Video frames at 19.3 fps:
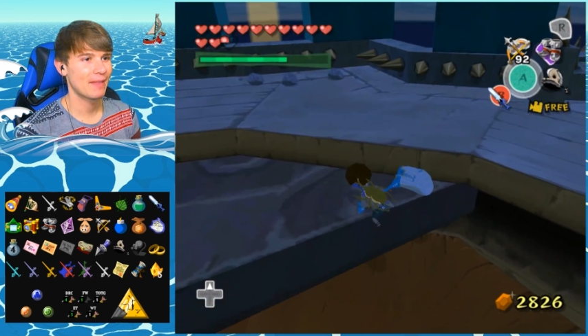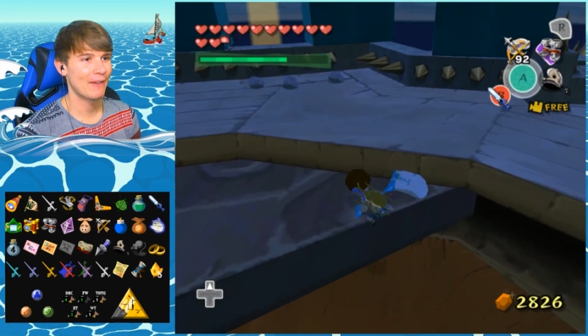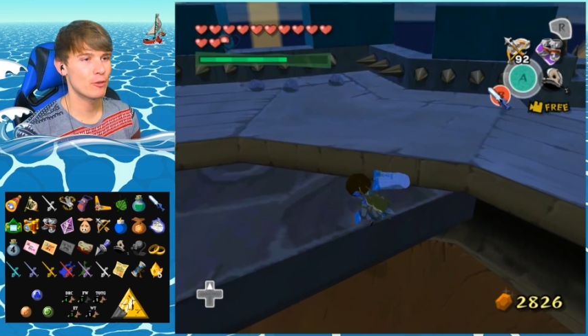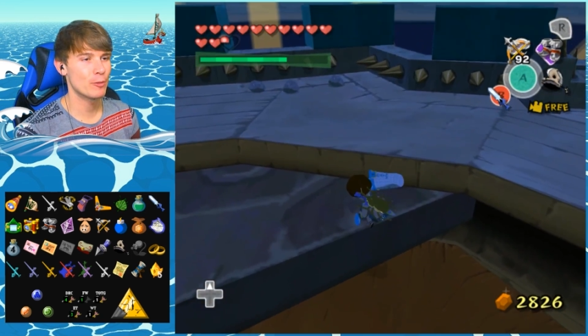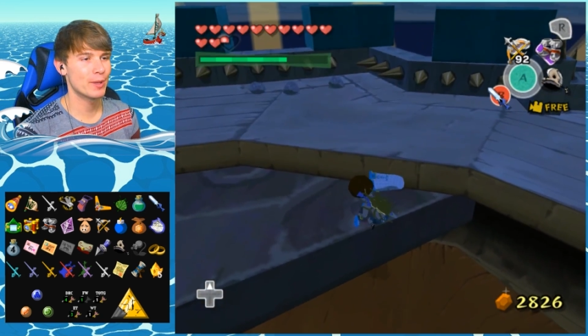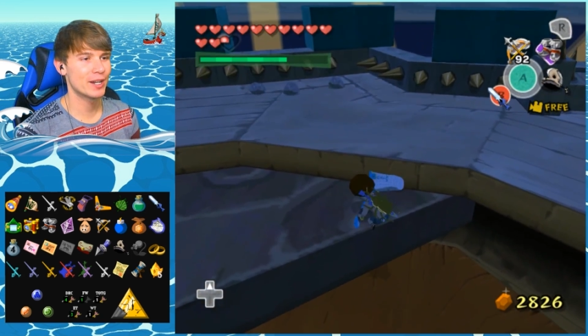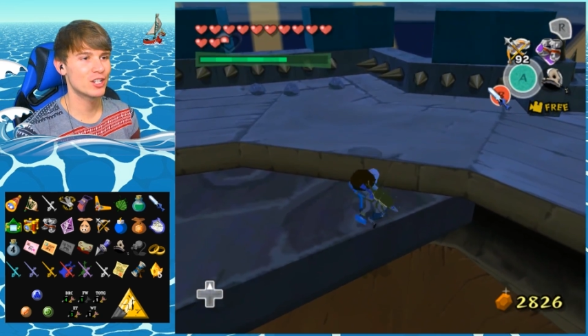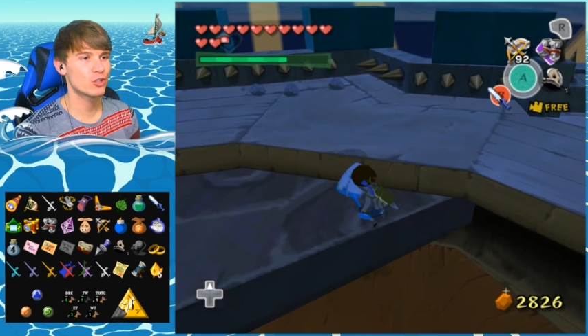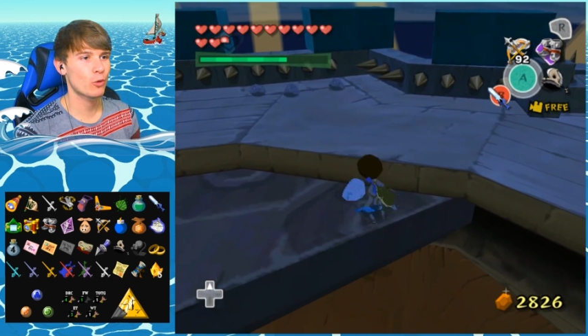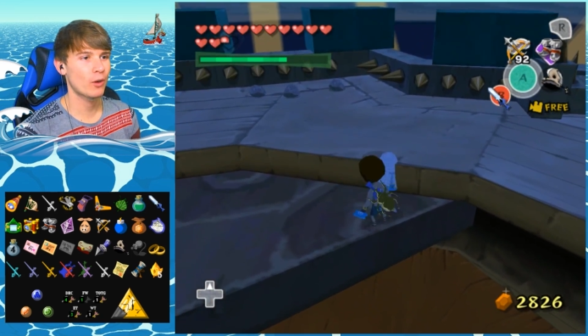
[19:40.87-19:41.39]

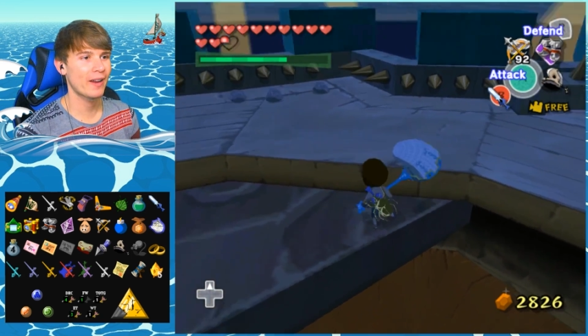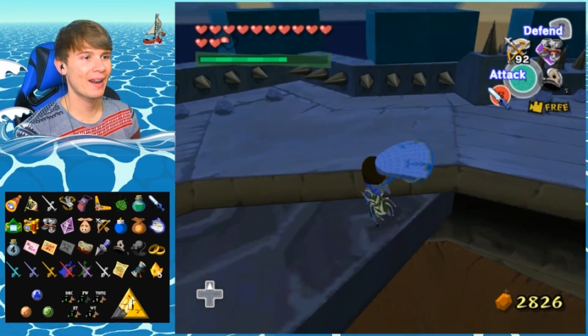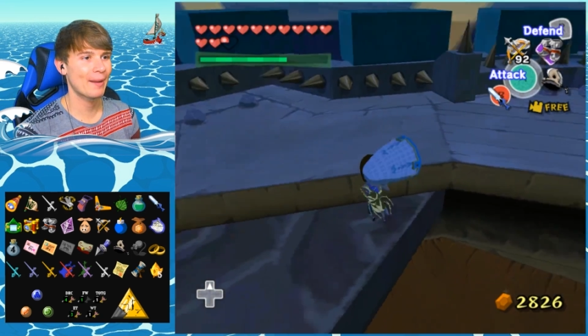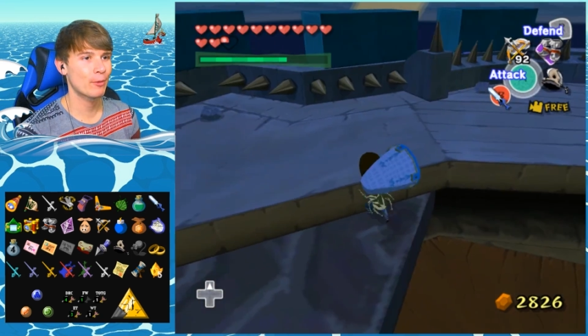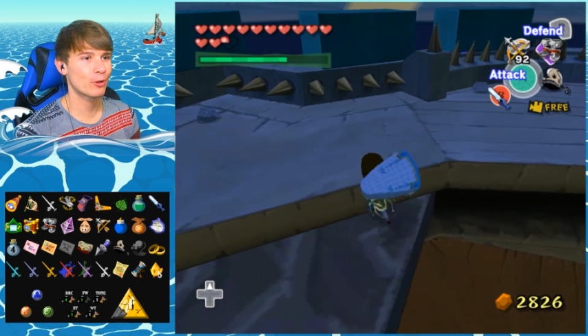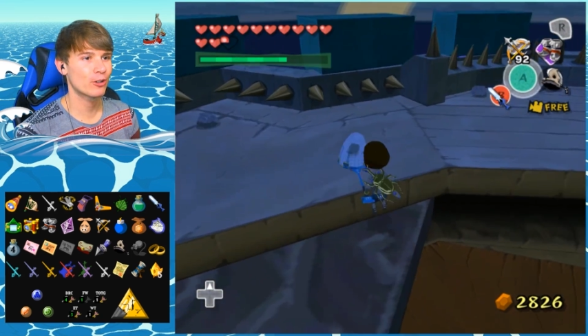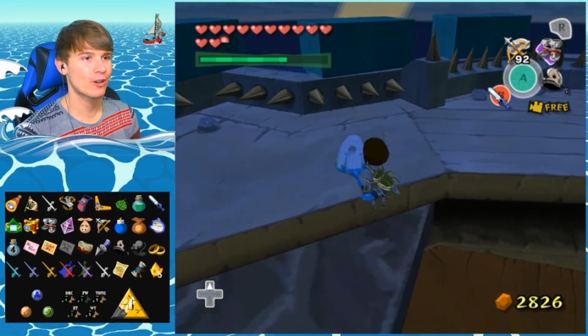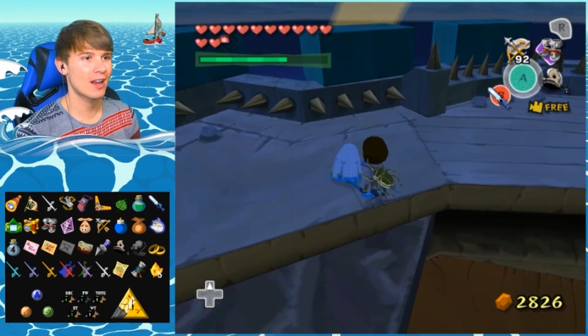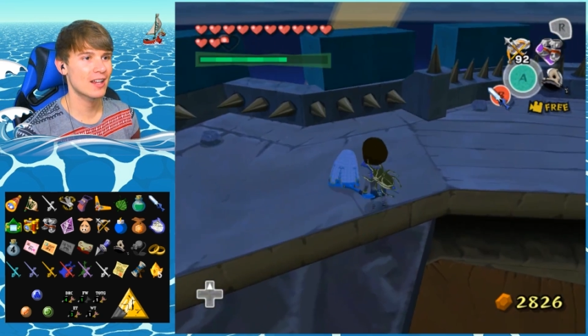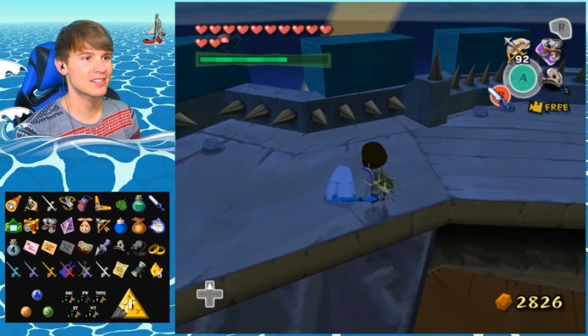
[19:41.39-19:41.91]
Have you been enjoying
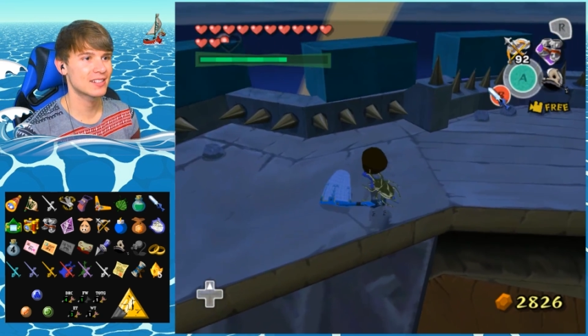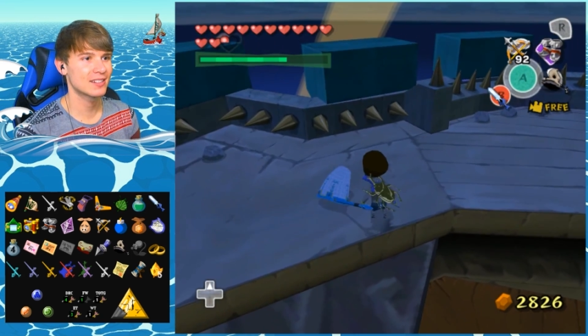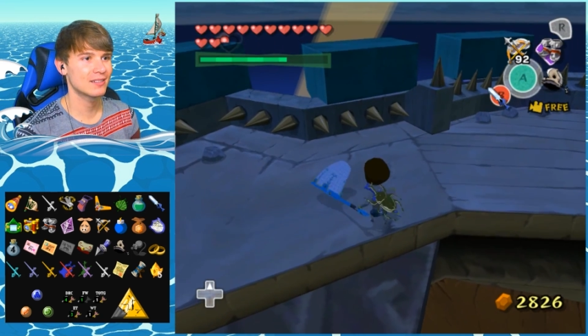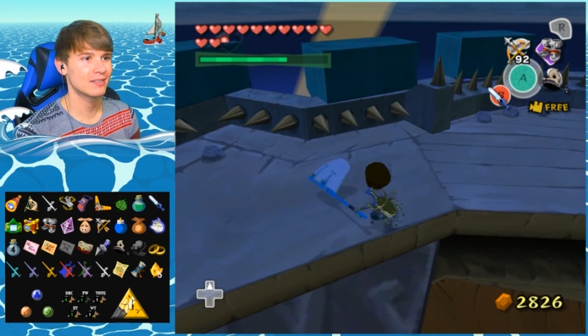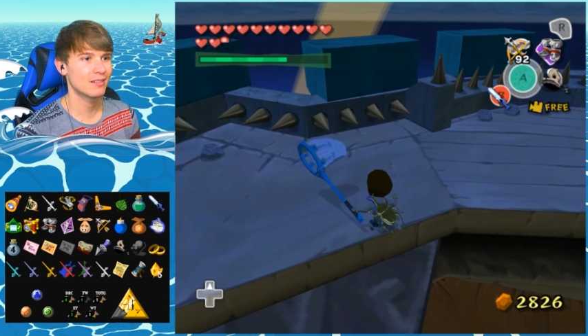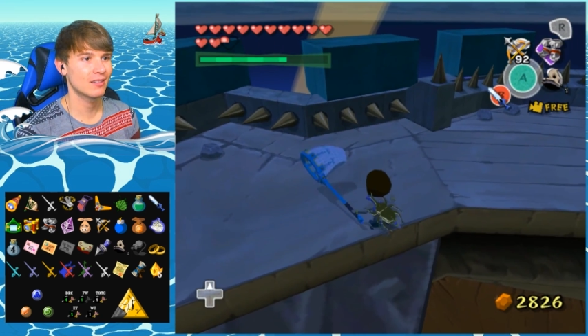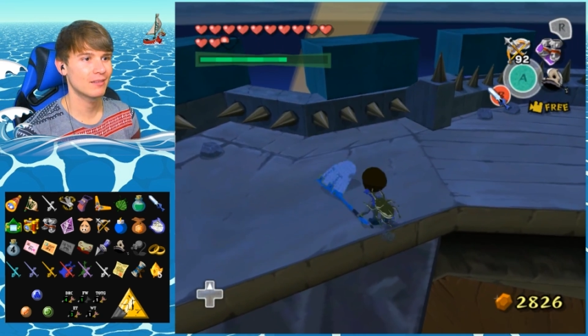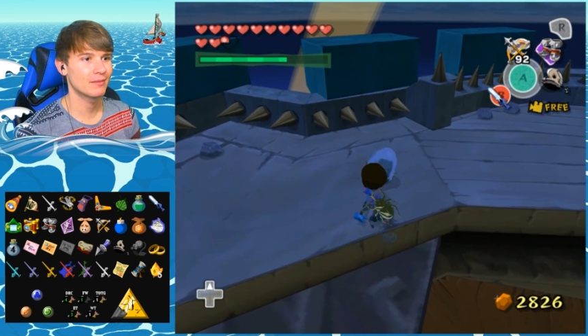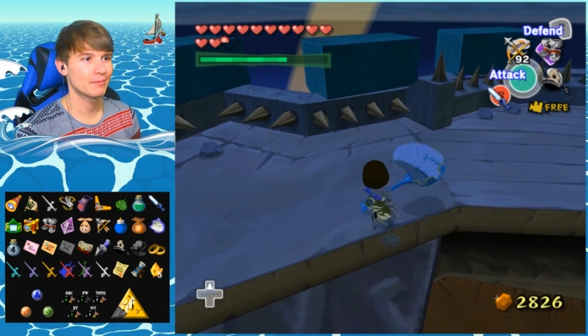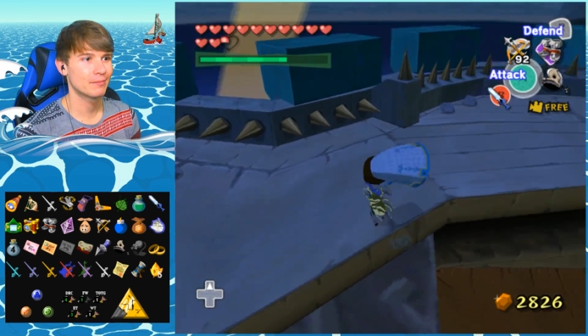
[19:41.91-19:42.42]
Animal
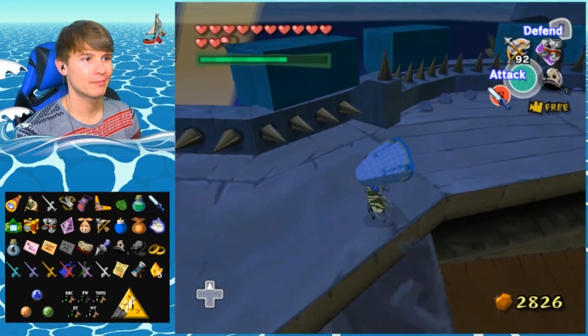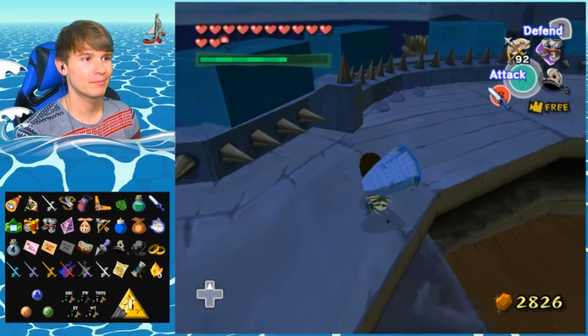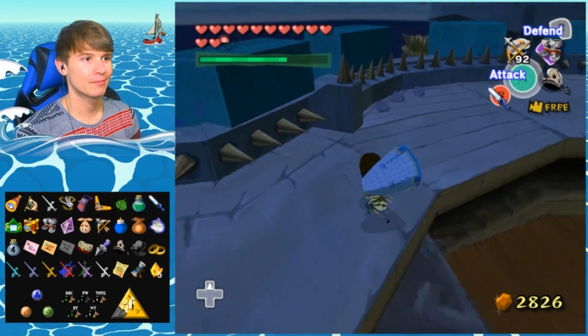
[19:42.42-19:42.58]
Crossing?